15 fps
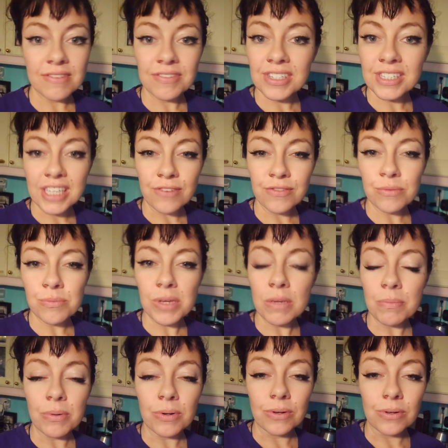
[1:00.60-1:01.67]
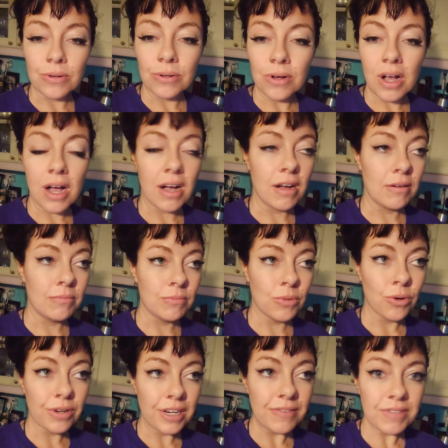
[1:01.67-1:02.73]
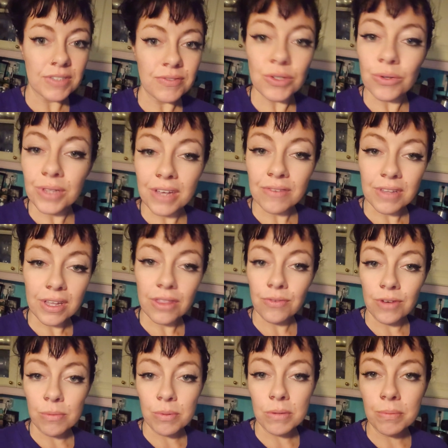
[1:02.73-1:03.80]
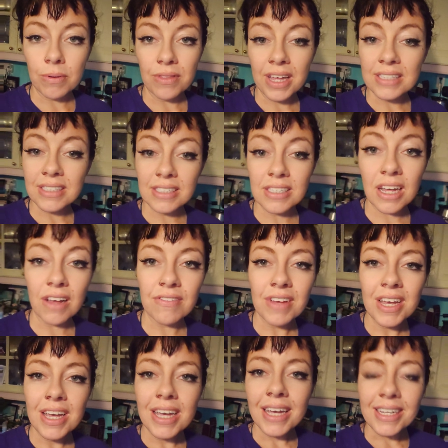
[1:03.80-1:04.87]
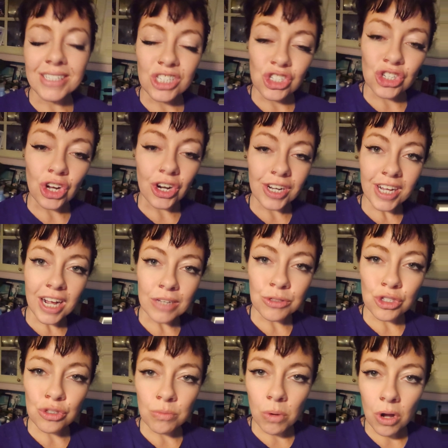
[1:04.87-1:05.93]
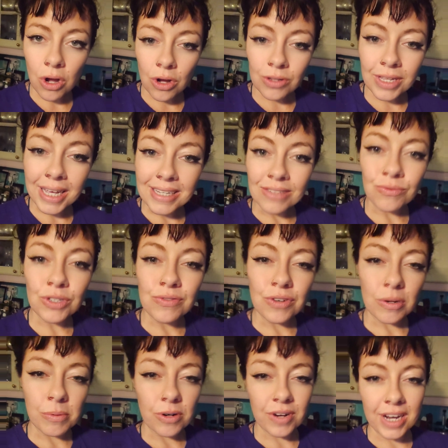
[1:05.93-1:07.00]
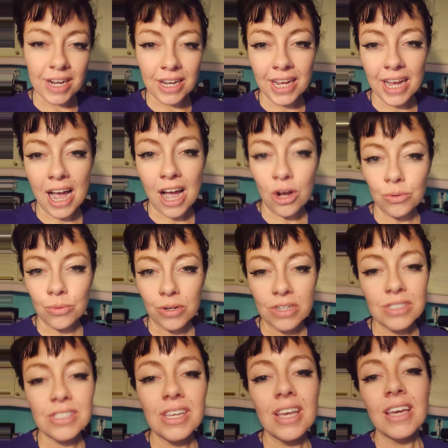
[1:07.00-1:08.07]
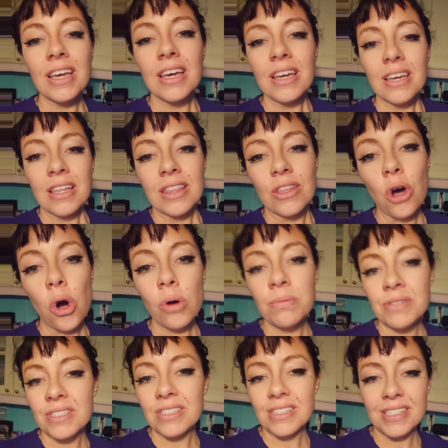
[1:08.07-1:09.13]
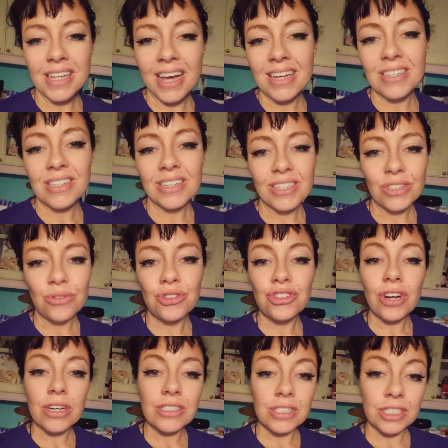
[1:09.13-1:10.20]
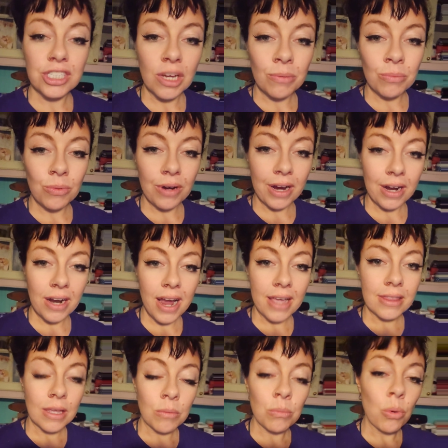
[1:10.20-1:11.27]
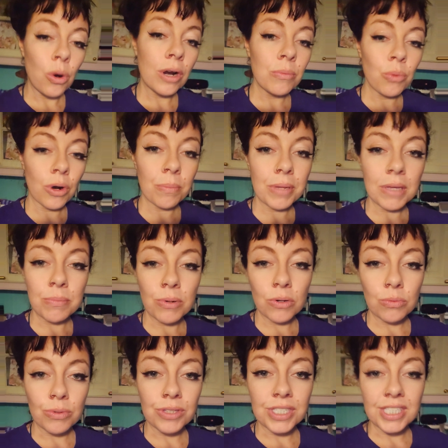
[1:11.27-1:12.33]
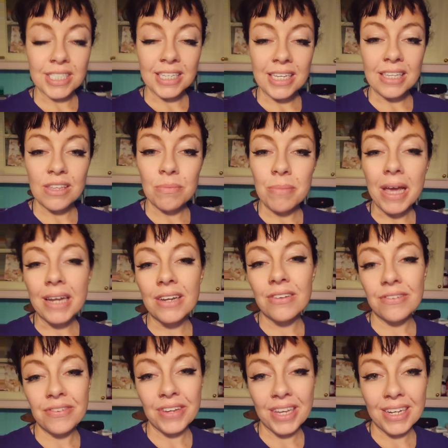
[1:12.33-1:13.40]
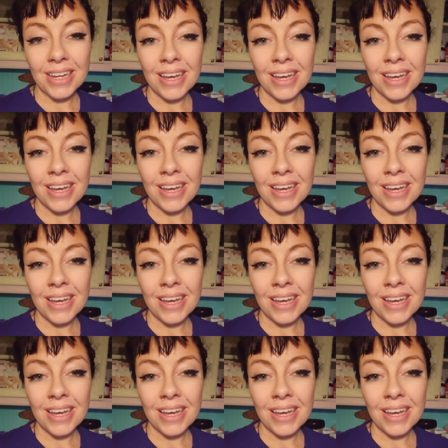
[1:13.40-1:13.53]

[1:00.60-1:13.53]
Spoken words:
to 7 people, or even if you only have like 3 people, that's enough. It's starting out small and reverberating outwards. The hopes is that you start somewhere and that more and more people will see the benefit